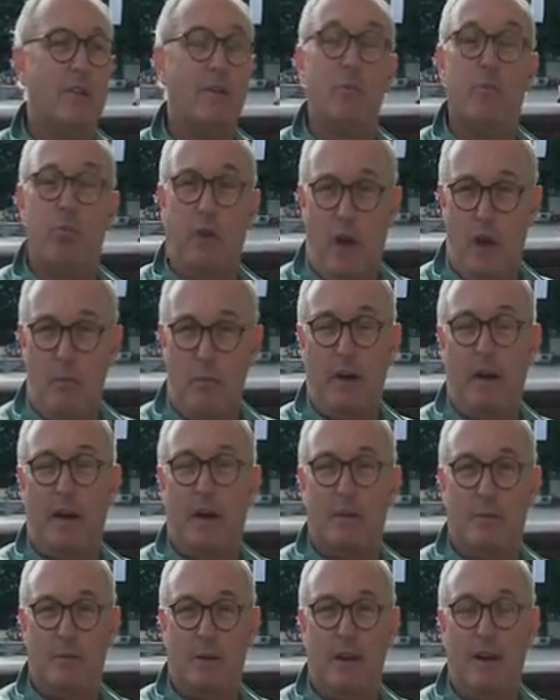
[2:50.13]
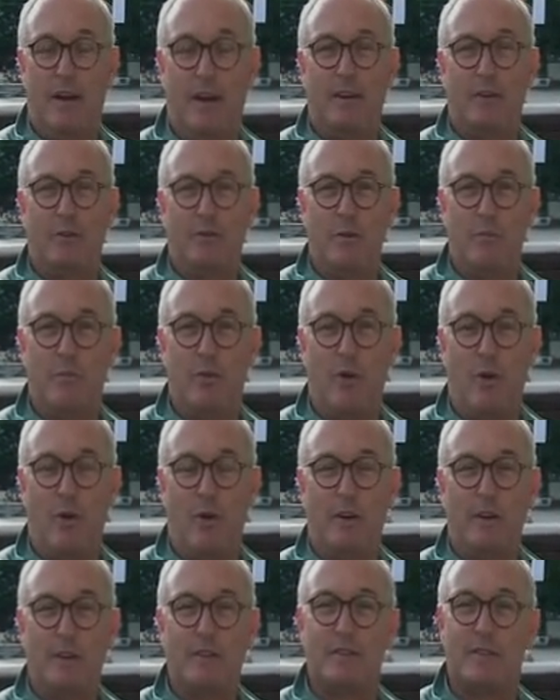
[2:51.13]
The plumbing, I'm glad to
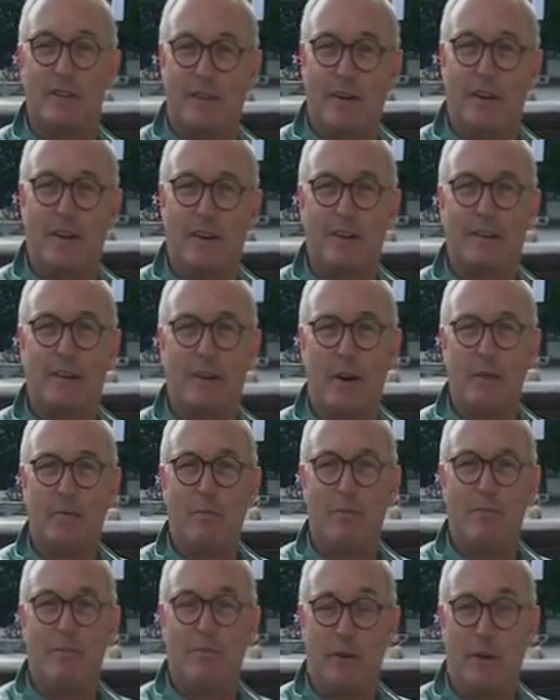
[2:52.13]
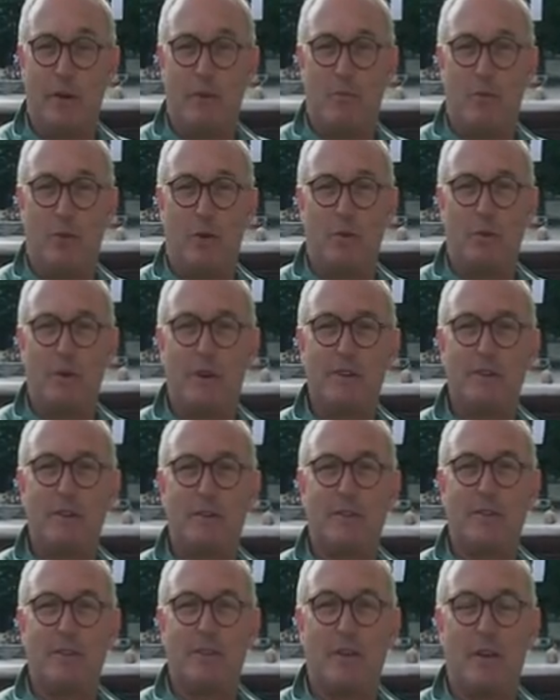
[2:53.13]
report, is a little more
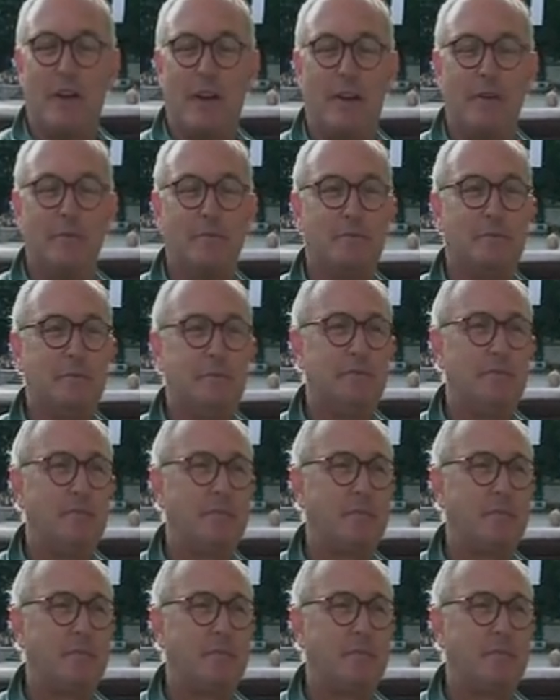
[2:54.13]
recent than that.